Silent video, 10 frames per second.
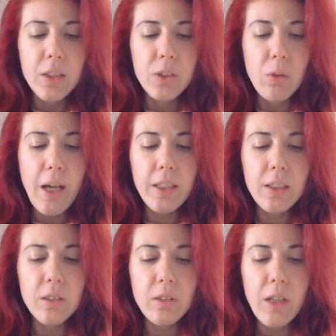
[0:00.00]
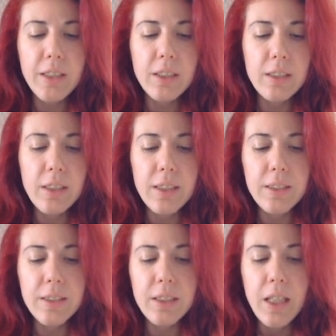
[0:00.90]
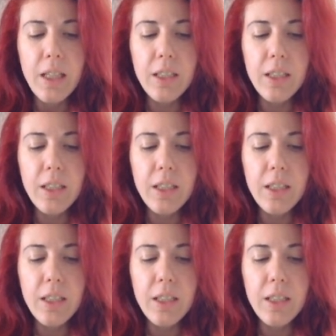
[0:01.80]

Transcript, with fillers: So I can rewrite it as